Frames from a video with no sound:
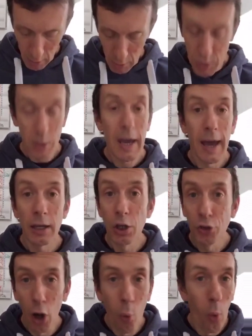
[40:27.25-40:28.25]
So yeah,
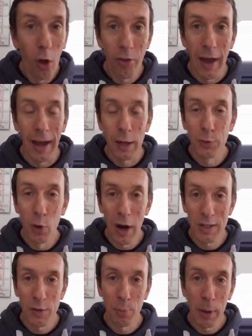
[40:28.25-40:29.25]
you don't want that. If you're
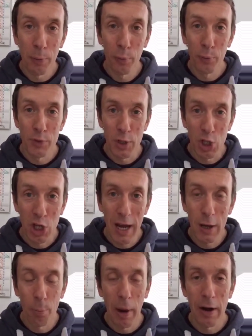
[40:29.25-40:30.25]
asking people to share
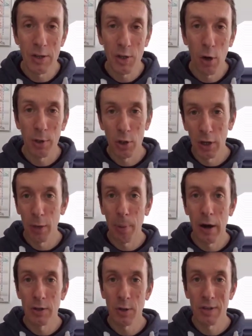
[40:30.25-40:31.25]
your Periscope, you're doing a
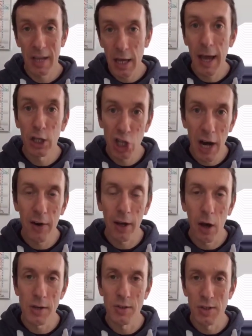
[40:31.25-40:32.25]
Periscope, say, yeah, share it,
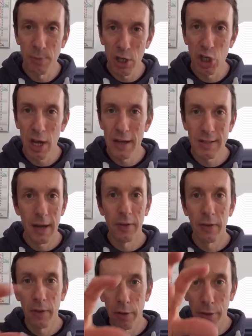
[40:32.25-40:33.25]
guys, and somebody shares it, and
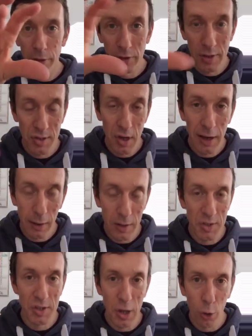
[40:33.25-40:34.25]
then the title
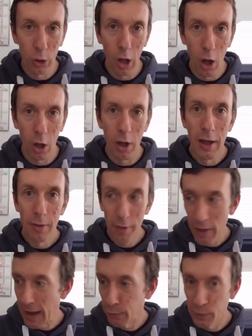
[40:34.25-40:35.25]
is so long that
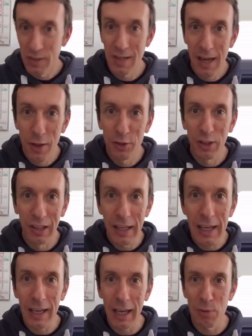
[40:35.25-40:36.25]
they're having to hit the
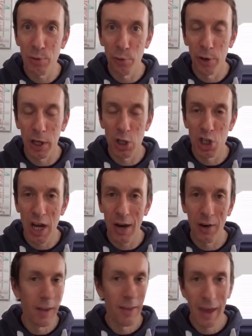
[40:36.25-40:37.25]
delete key before they can share
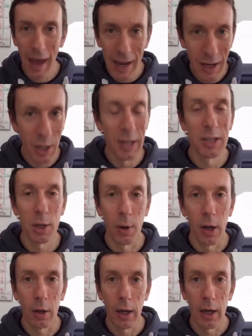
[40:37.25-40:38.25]
it, they ain't going to do
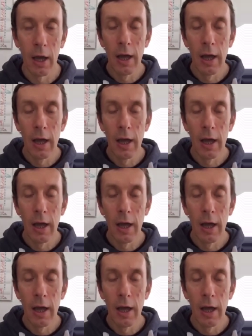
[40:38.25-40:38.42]
it, okay?